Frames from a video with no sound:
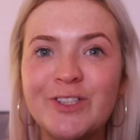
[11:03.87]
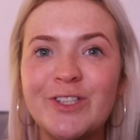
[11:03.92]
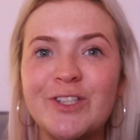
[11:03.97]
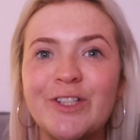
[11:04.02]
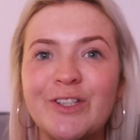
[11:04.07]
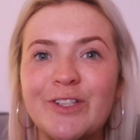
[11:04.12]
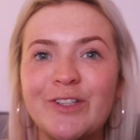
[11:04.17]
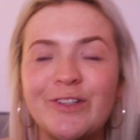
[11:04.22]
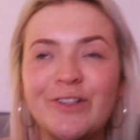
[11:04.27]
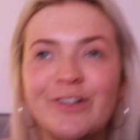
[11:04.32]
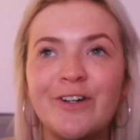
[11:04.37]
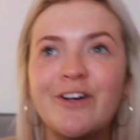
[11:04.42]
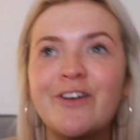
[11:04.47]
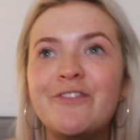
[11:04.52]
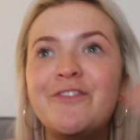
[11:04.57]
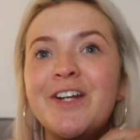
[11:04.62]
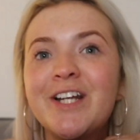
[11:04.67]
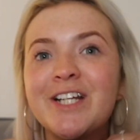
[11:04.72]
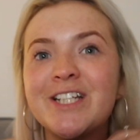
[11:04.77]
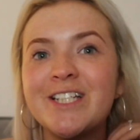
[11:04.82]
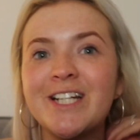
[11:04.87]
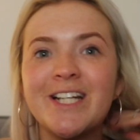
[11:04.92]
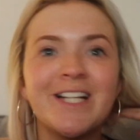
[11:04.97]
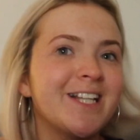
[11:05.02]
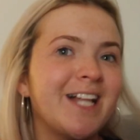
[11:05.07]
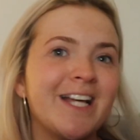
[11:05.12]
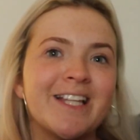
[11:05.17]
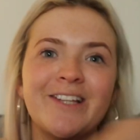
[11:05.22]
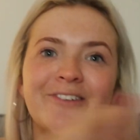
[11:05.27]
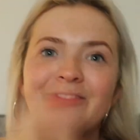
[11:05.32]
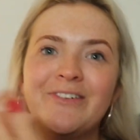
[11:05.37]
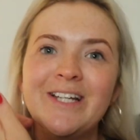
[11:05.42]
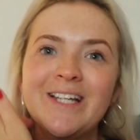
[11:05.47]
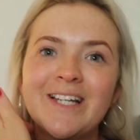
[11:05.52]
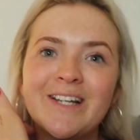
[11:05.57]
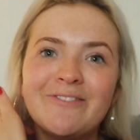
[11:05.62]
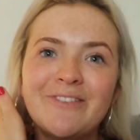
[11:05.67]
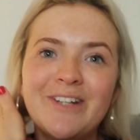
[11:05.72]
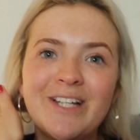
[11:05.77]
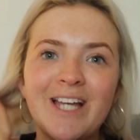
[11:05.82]
to finishing like the
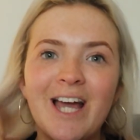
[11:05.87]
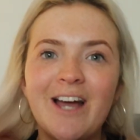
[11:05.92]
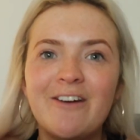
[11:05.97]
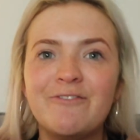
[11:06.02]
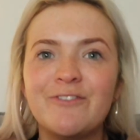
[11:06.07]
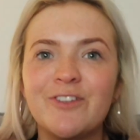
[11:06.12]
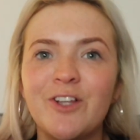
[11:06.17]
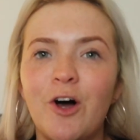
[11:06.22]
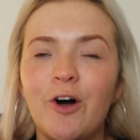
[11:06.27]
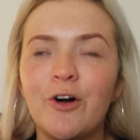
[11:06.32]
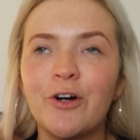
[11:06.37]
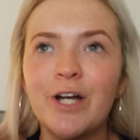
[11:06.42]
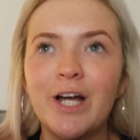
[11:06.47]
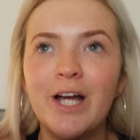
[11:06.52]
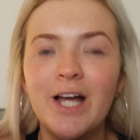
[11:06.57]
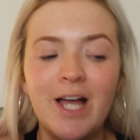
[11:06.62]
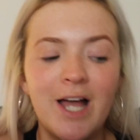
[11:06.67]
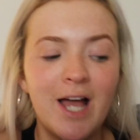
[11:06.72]
weekend vlog.